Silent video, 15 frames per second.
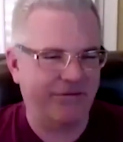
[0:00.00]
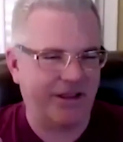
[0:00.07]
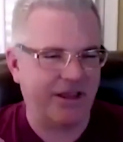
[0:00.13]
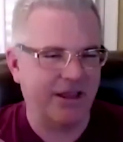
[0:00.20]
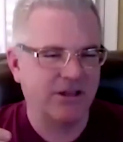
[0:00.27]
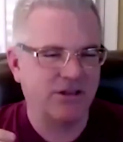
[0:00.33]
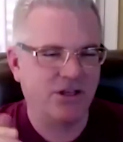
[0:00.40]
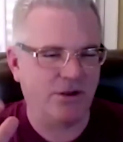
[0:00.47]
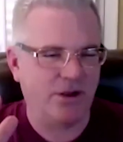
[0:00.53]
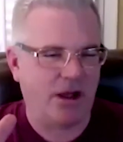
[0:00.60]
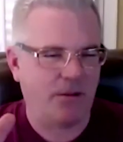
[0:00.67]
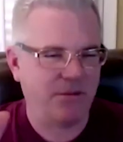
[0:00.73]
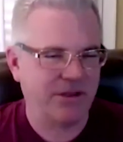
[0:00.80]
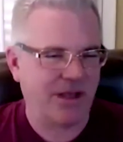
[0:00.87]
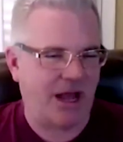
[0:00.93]
Like th-
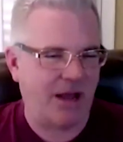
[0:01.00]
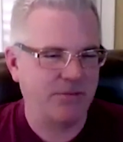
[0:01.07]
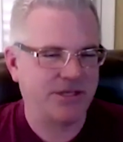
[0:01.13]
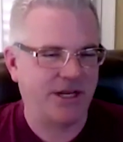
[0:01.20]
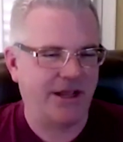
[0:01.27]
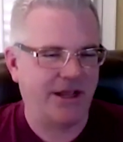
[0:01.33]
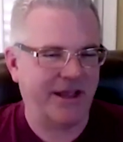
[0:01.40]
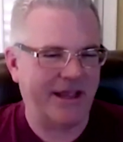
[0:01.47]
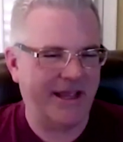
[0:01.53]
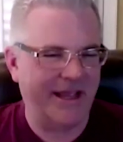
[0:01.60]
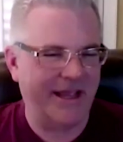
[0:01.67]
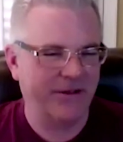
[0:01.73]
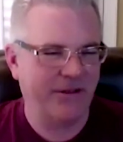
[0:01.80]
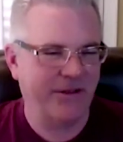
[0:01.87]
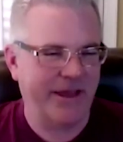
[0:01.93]
I'm, I'm just gonna
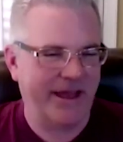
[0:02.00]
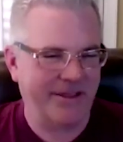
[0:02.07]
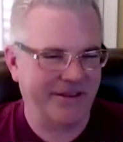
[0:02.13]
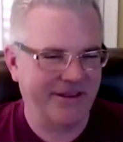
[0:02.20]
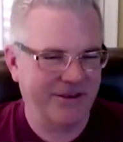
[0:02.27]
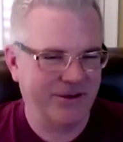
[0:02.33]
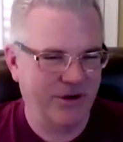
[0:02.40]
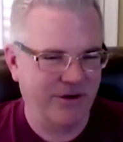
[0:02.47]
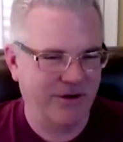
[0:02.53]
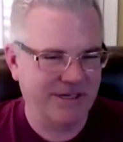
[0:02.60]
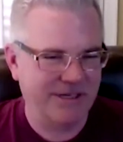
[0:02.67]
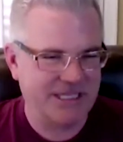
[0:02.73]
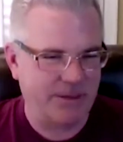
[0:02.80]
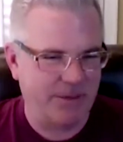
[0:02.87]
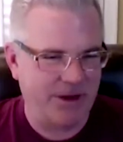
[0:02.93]
handle that.
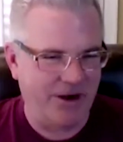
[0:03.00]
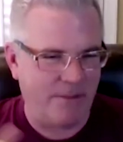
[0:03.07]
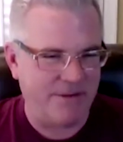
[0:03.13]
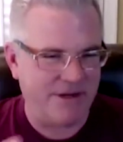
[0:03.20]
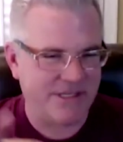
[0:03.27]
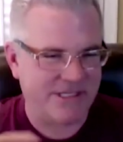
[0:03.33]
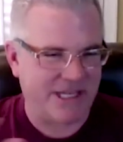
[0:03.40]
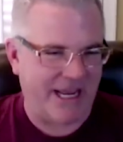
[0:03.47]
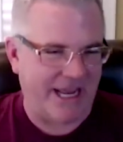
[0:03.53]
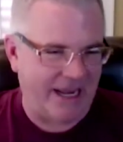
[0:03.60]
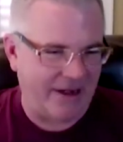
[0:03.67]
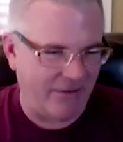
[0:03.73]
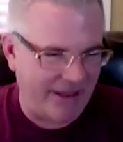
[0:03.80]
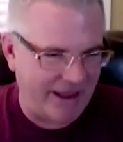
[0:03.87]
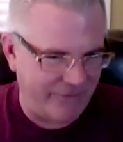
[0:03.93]
Whoever's in the mirror, I'm just gonna
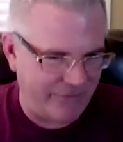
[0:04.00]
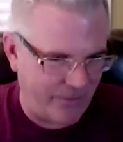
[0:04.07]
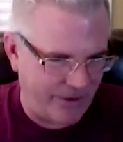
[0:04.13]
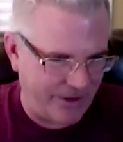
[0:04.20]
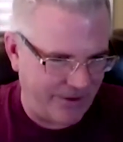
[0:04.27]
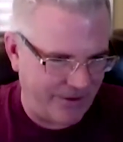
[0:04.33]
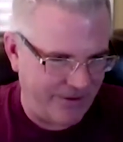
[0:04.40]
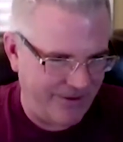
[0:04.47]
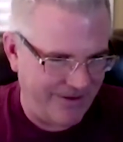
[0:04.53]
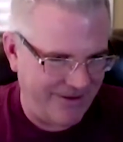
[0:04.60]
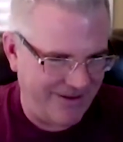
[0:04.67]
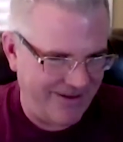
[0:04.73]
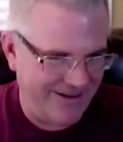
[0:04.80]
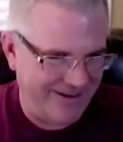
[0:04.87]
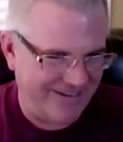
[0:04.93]
handle that for you,
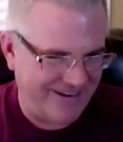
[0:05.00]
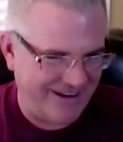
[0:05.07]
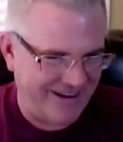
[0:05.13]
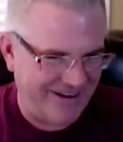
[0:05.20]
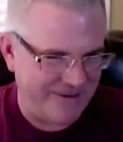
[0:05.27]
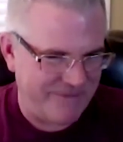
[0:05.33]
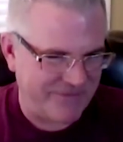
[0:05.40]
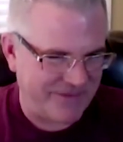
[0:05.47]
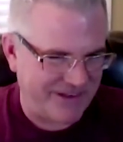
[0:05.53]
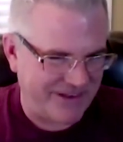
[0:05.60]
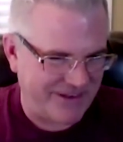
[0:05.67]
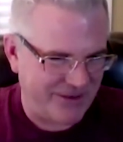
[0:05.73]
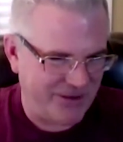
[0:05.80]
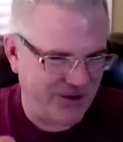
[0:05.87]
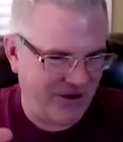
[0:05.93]
right?
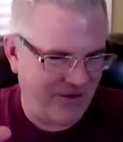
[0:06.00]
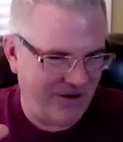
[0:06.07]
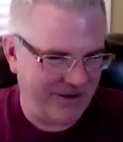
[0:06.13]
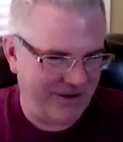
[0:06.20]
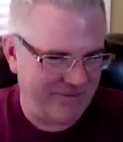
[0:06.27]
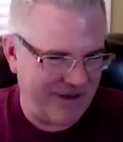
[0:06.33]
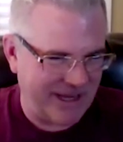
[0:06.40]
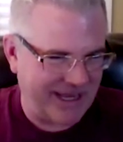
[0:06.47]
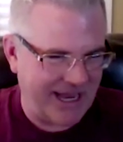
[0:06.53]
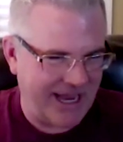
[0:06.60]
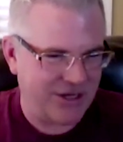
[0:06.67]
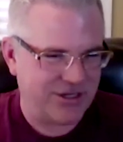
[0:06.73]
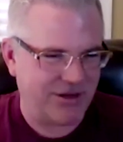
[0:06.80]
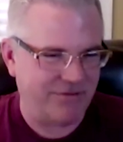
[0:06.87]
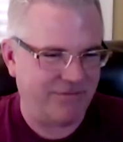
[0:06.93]
You go on
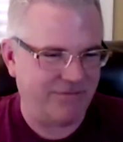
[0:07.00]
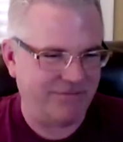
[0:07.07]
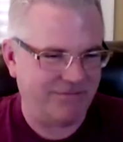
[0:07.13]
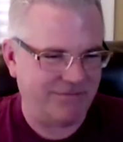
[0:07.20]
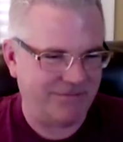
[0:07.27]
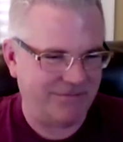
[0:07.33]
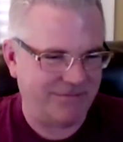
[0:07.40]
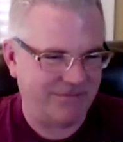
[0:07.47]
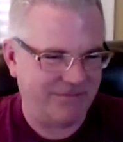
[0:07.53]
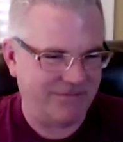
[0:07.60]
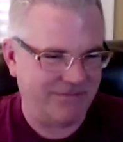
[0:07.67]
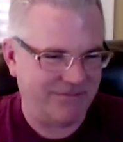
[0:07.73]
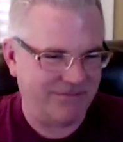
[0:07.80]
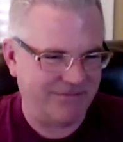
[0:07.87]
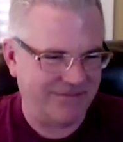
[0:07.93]
vacation
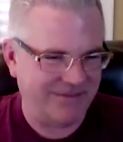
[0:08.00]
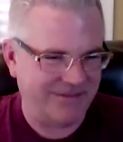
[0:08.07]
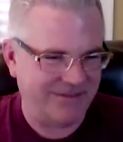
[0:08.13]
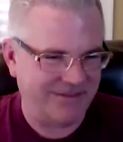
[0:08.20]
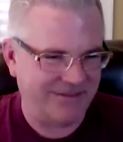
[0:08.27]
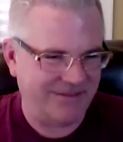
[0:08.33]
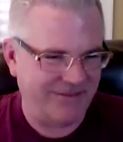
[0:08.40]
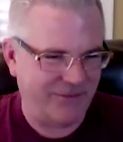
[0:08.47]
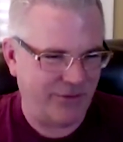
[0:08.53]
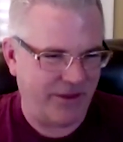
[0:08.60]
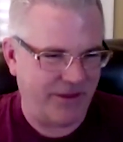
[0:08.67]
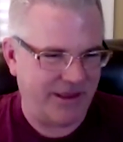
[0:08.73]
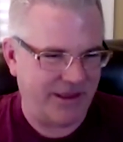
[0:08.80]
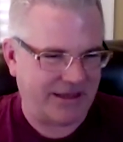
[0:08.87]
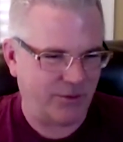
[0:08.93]
for
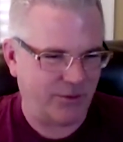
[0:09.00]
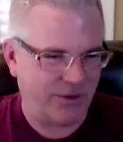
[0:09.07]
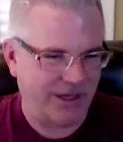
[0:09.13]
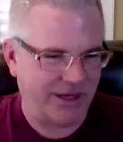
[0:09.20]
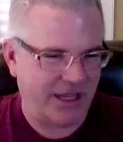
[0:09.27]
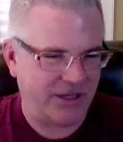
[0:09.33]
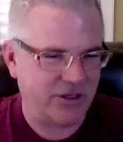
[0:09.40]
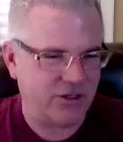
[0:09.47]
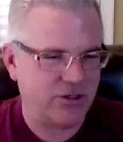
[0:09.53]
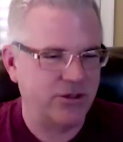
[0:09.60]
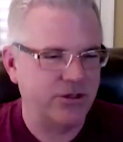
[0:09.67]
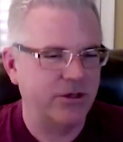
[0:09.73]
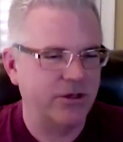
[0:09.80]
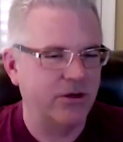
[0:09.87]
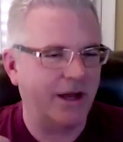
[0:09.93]
the next week and
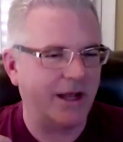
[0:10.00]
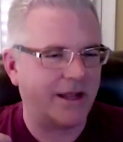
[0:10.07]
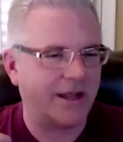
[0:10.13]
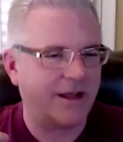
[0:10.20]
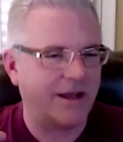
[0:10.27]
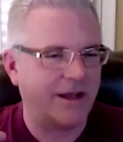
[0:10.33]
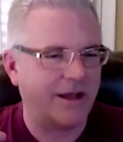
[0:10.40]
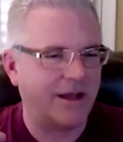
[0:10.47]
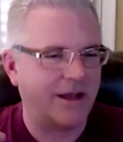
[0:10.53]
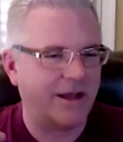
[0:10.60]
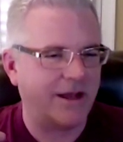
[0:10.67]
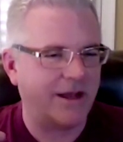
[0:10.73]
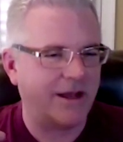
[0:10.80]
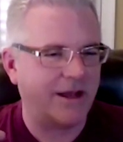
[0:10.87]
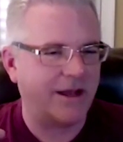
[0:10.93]
just do what comes
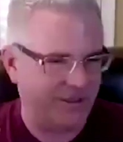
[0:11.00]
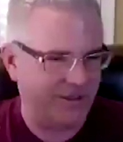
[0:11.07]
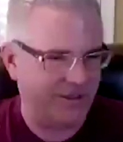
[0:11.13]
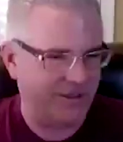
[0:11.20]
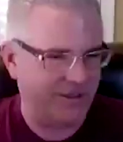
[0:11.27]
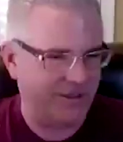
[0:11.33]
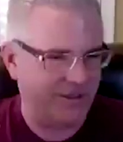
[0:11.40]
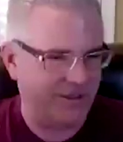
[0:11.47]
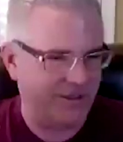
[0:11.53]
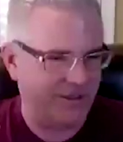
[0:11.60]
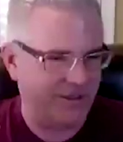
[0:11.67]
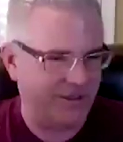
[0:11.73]
to you, right?